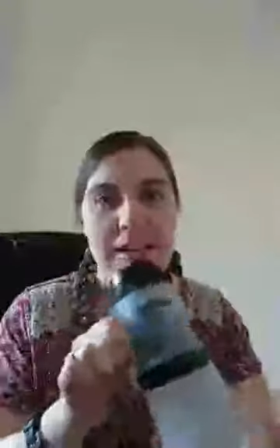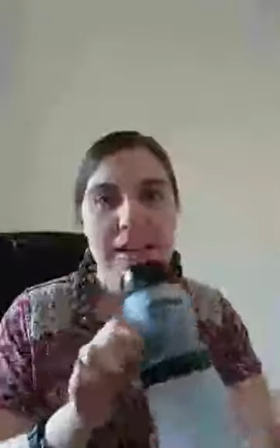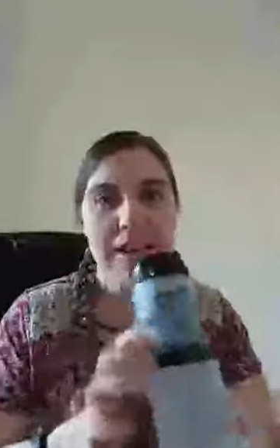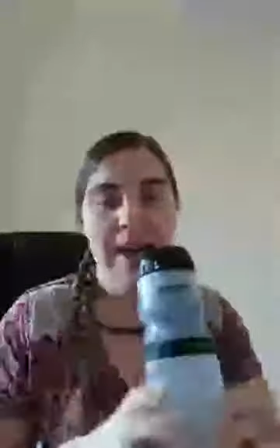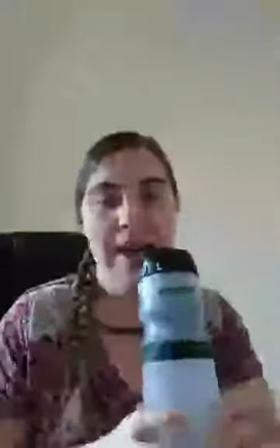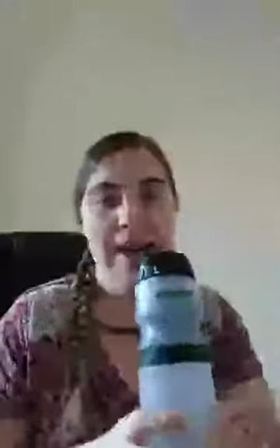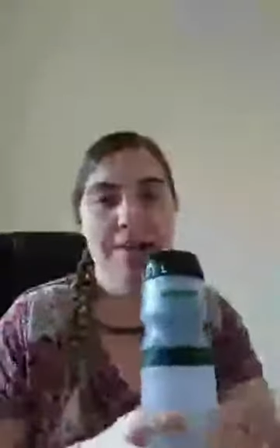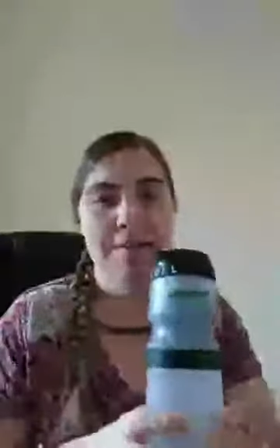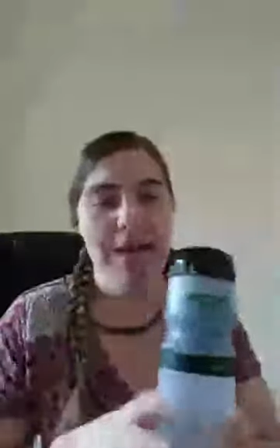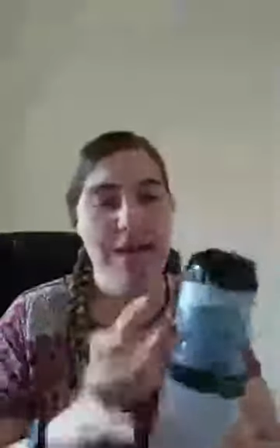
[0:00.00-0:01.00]

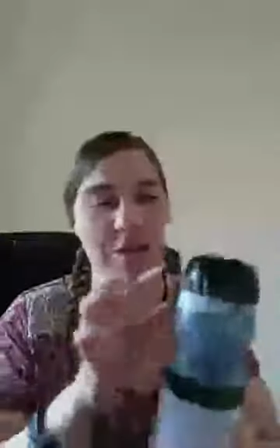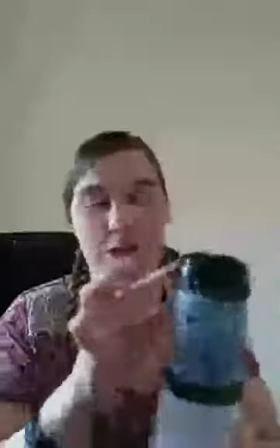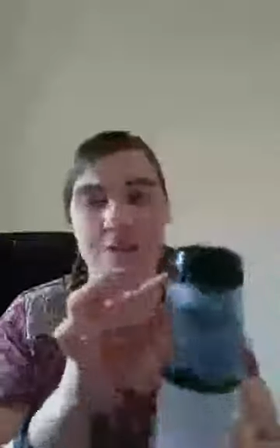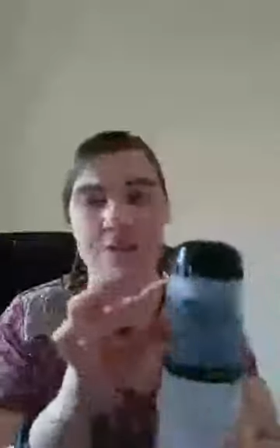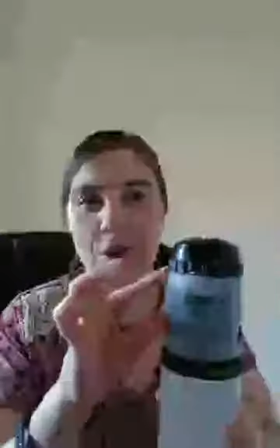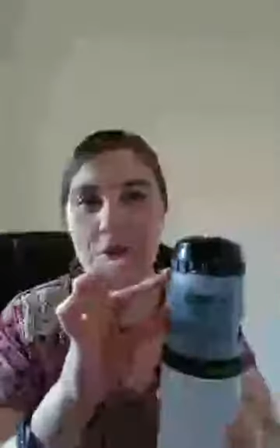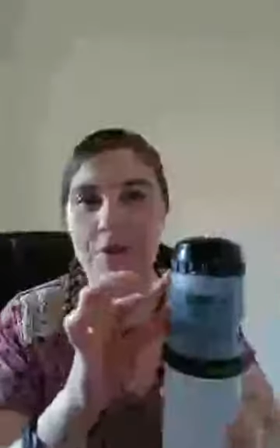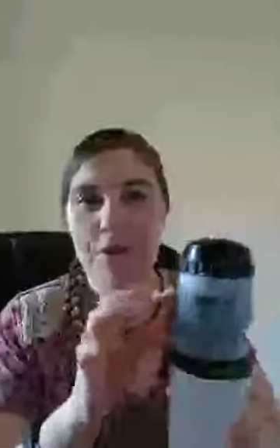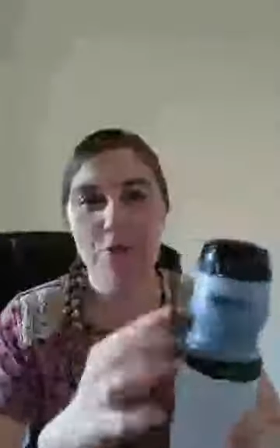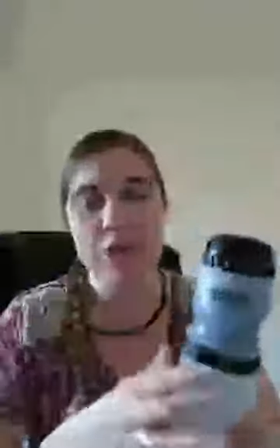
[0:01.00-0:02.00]
It's got a
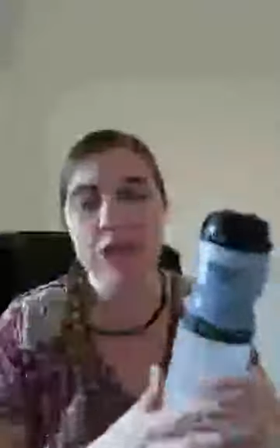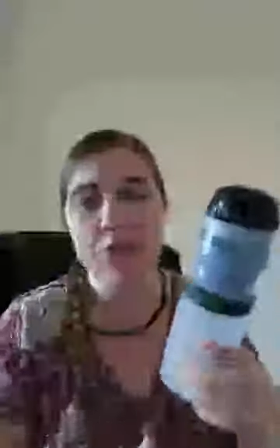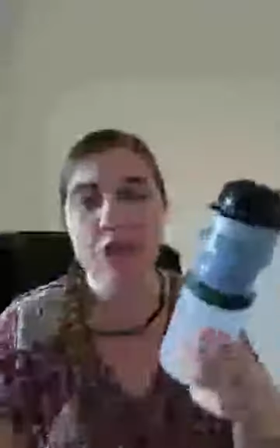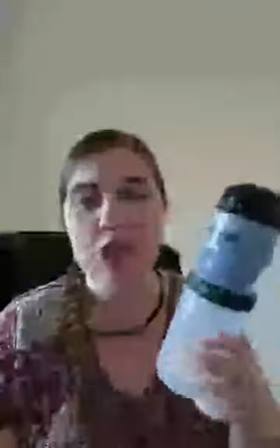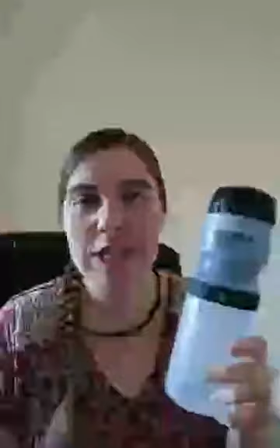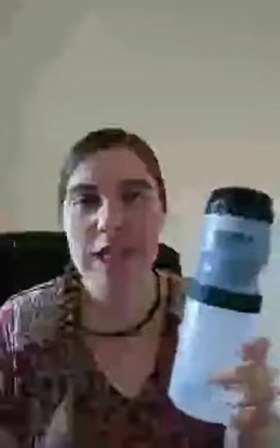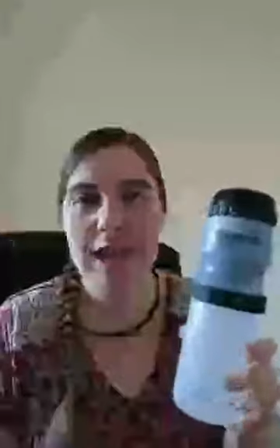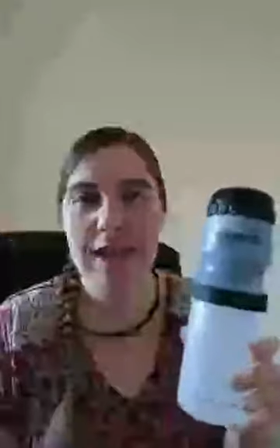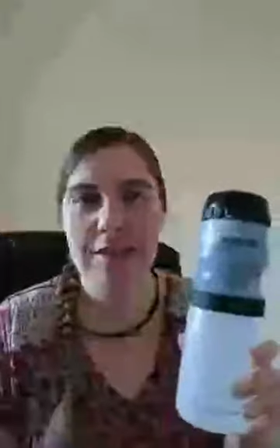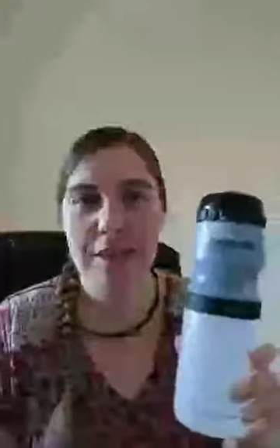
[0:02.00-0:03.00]
filter in, so it's just
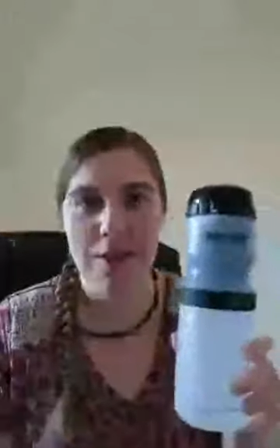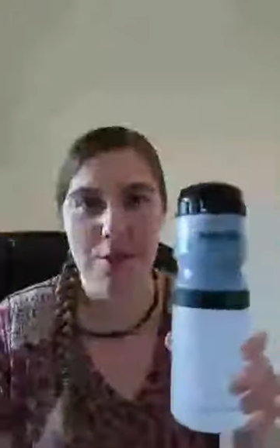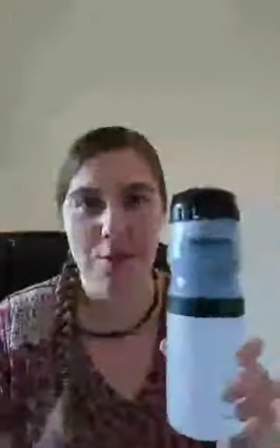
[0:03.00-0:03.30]
like the